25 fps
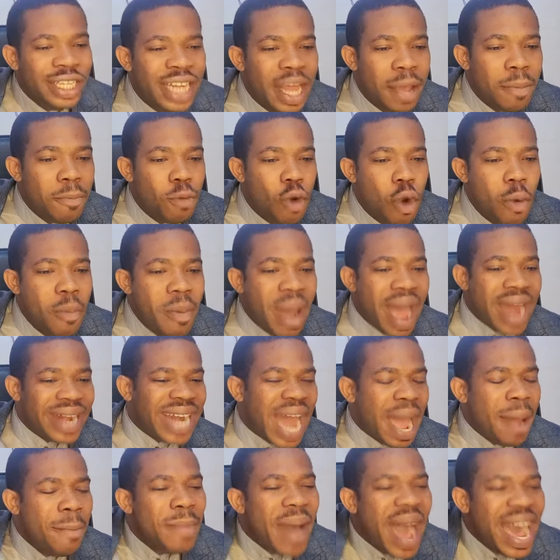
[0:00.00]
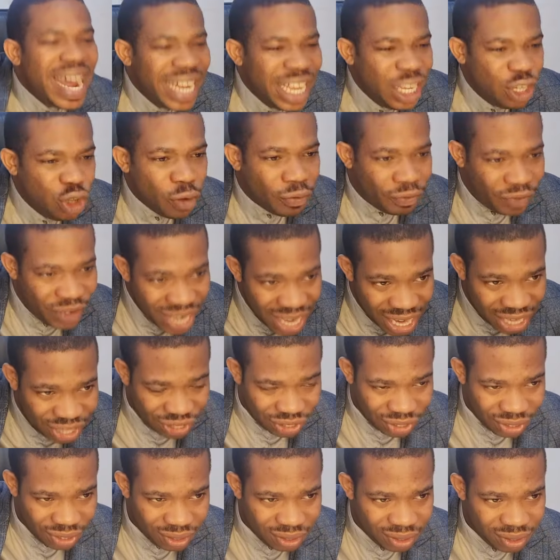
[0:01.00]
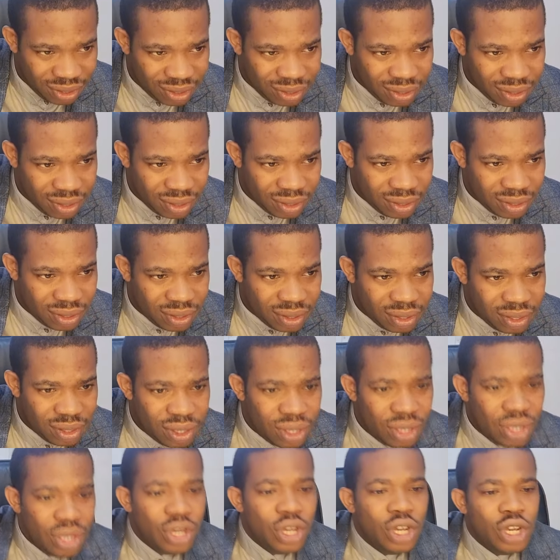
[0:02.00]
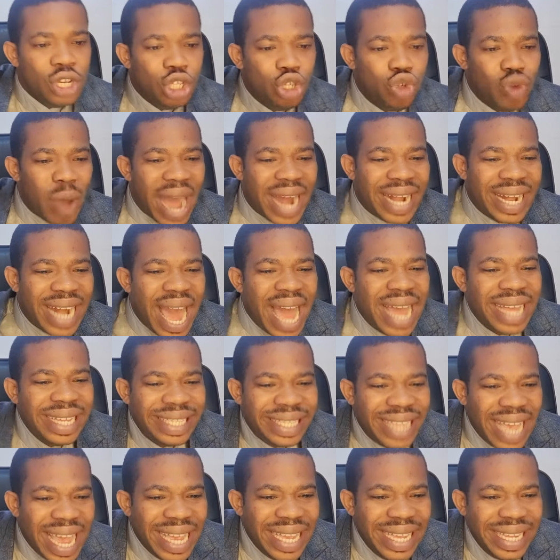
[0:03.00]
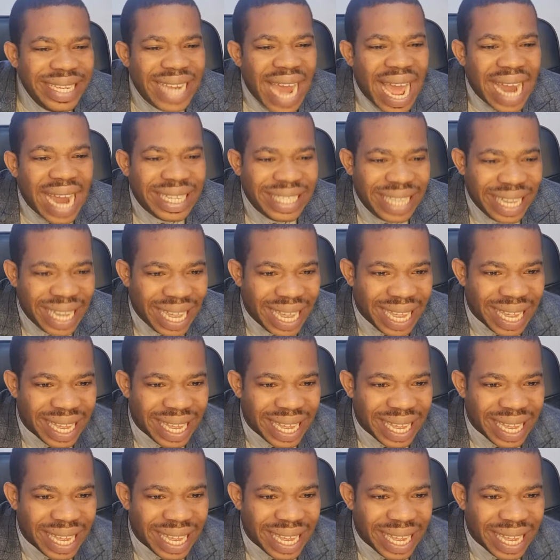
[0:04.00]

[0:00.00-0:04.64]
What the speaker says: The woman now married you finish. You are now saying that